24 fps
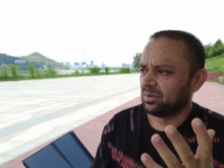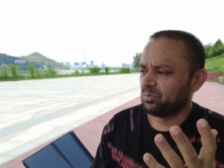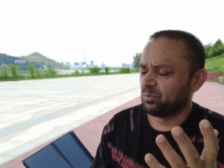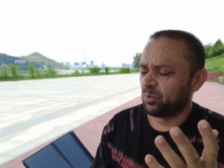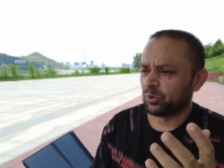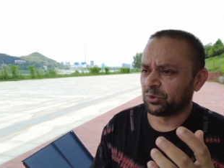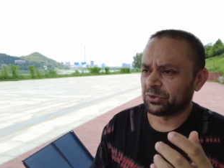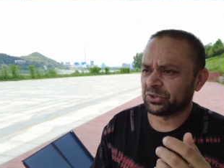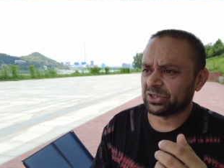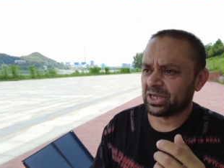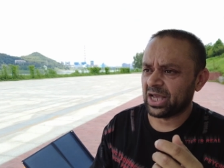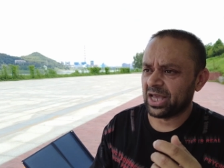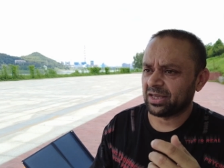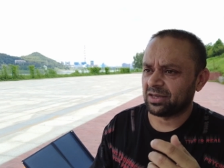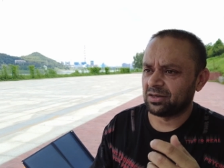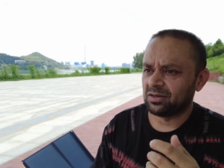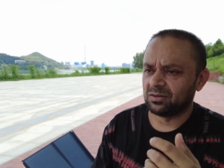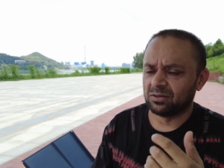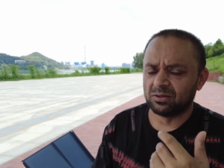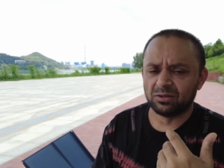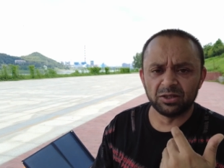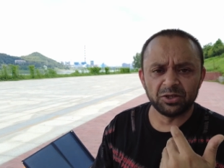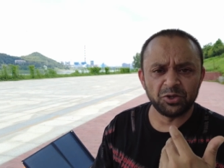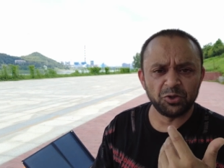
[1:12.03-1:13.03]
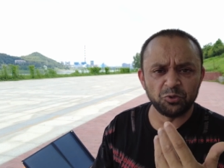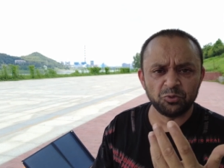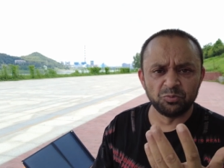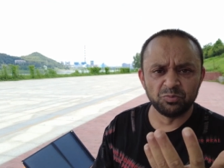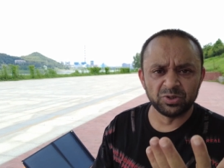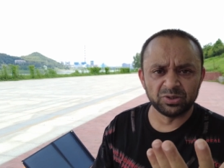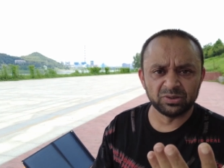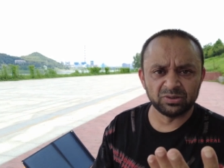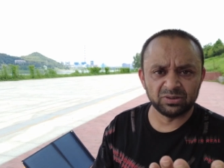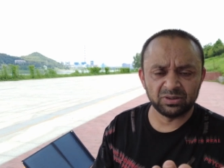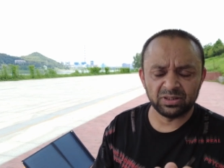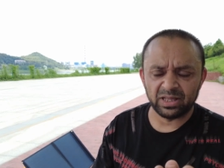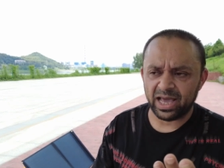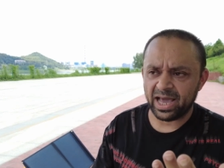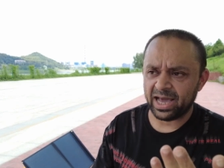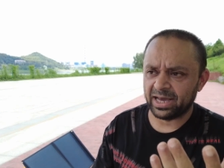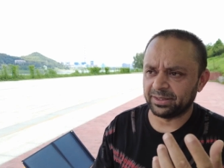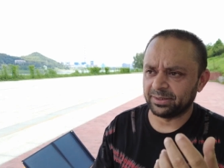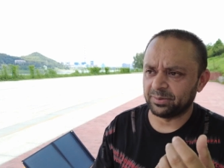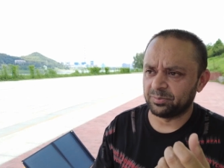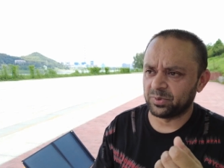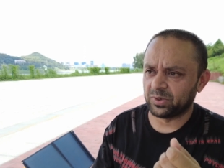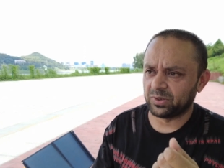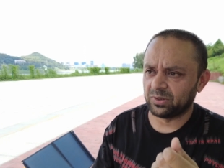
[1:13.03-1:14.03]
motorcycle, human,
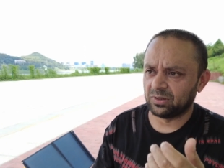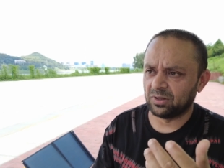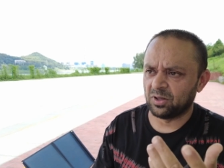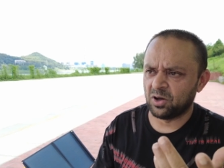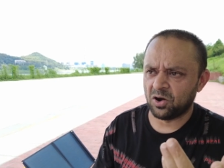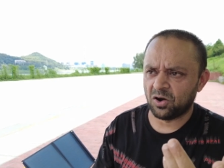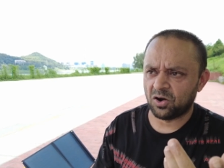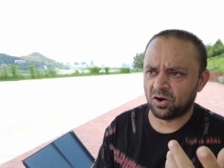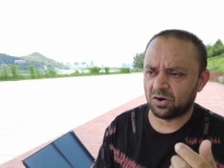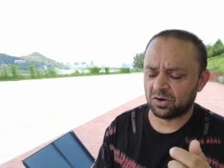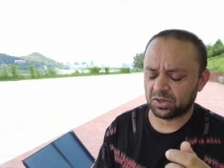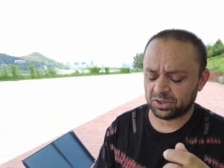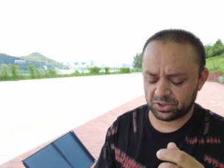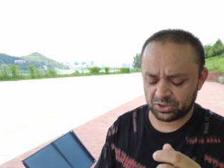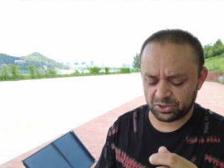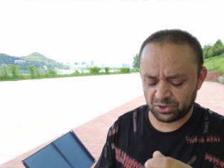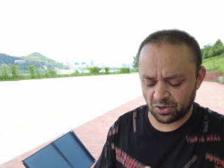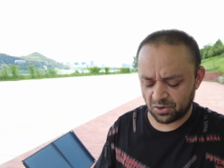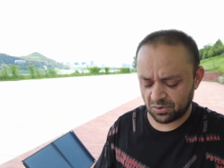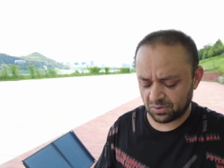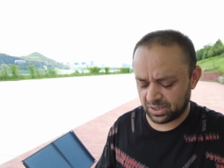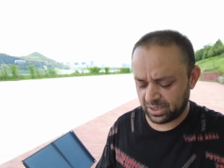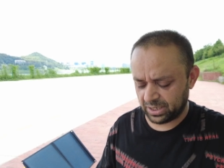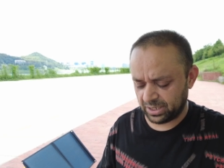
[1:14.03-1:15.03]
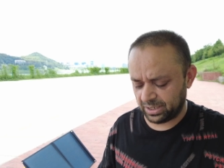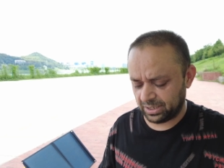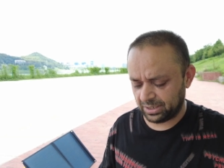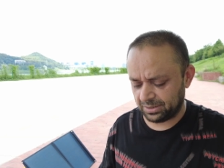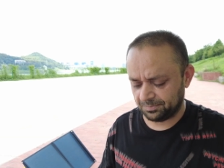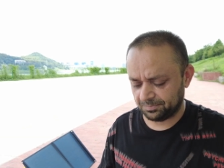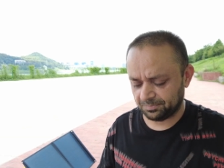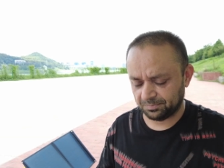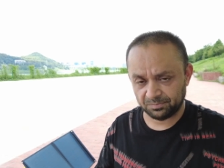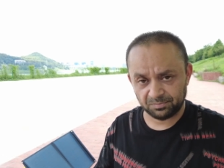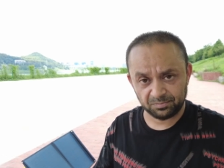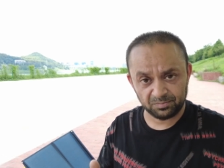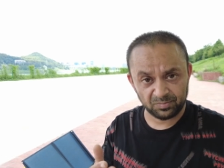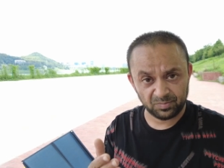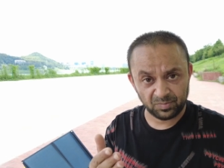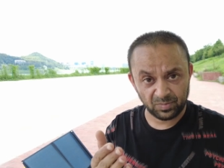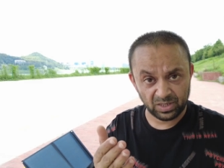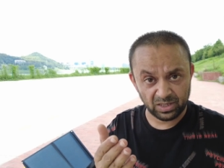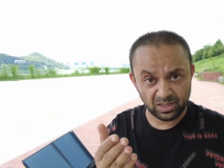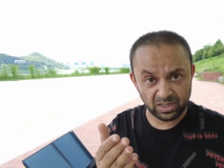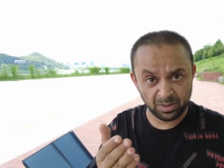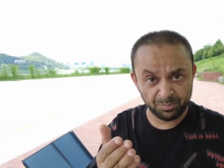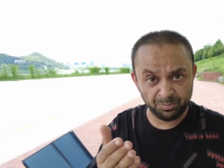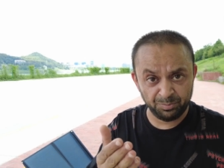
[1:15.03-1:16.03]
animal, horse, donkey,
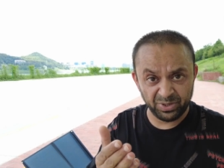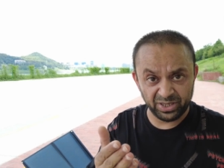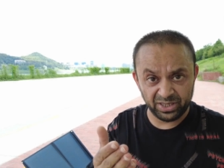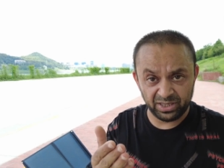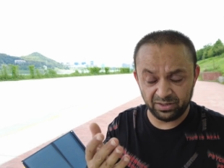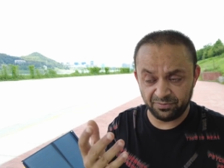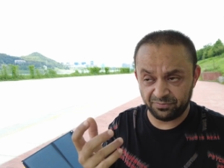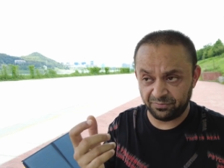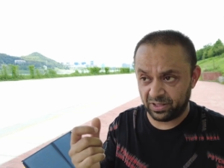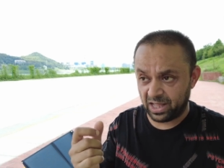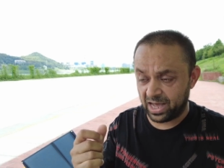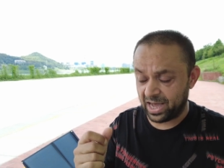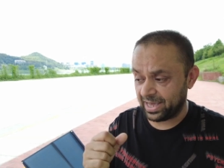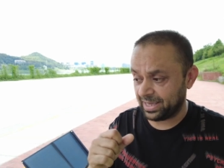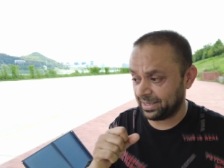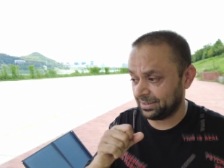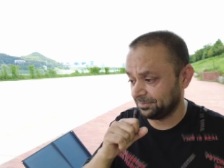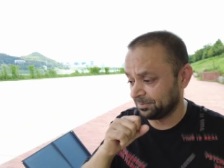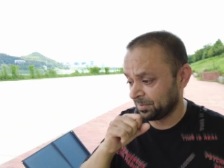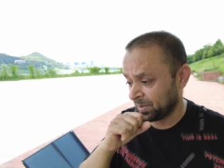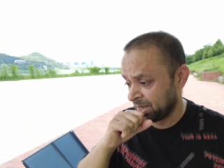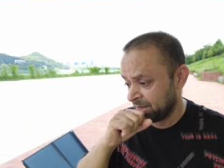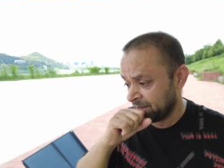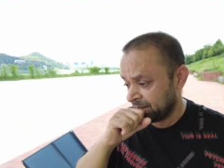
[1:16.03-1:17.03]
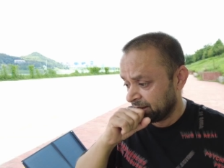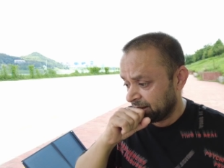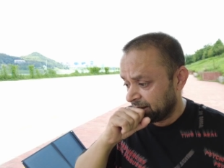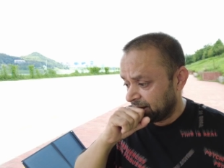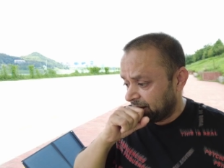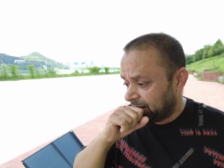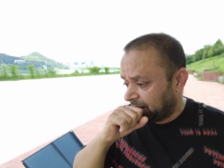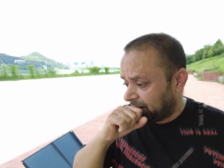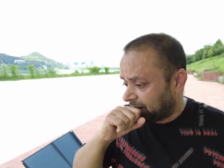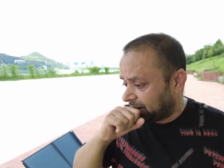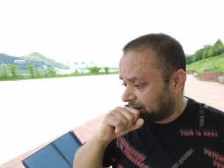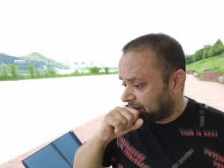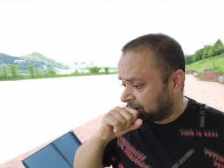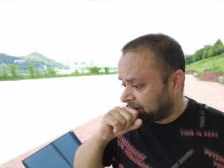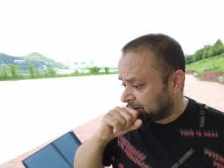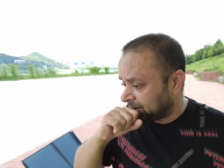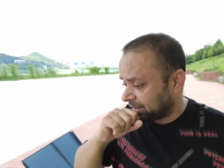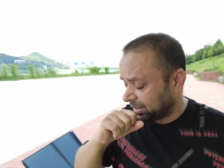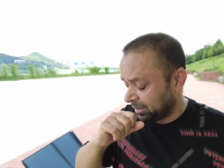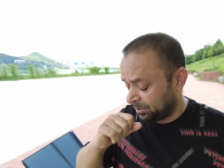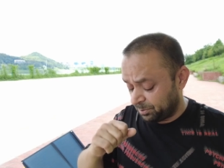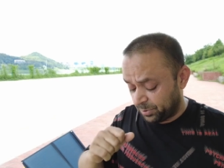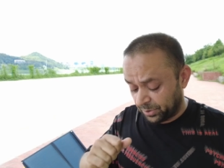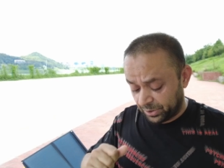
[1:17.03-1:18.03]
a bee flying,
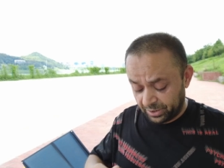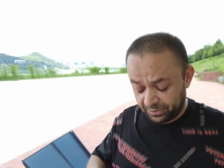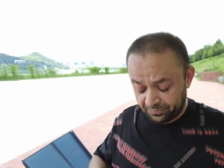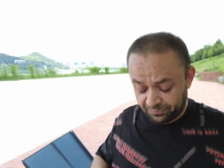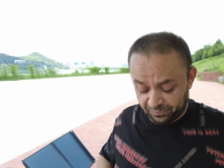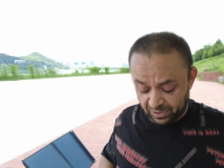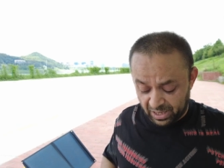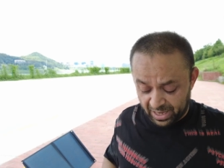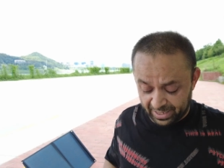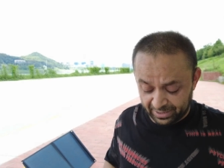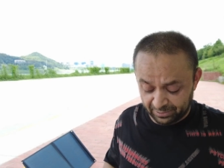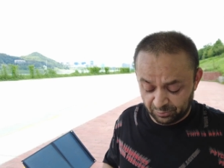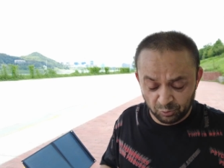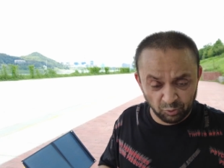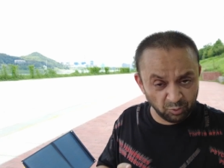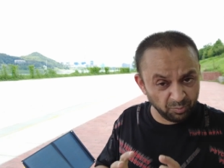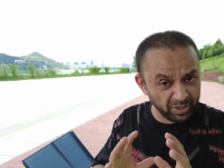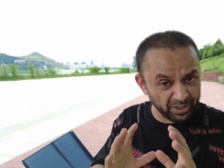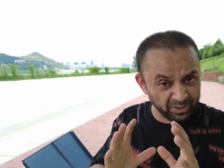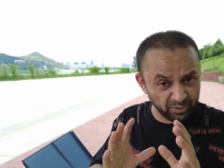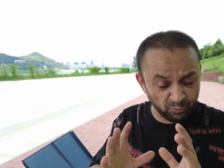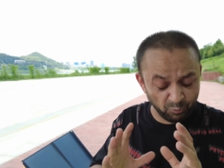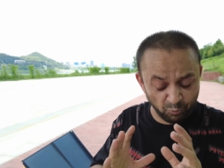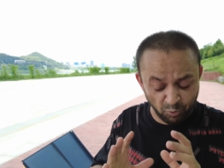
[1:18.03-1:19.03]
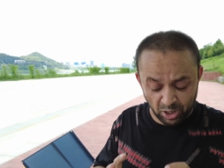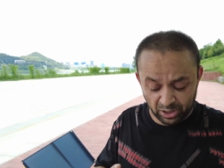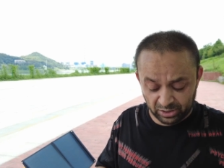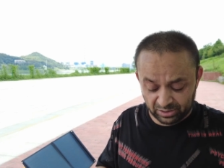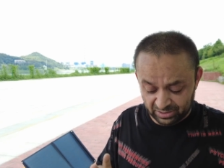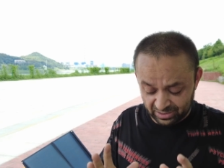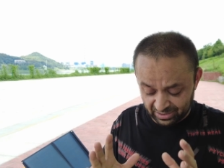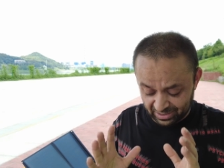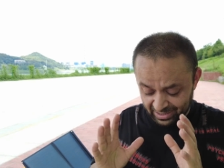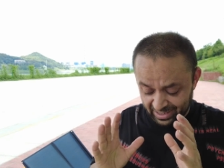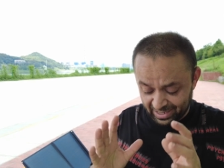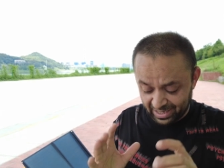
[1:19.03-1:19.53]
a bird flying, no matter what.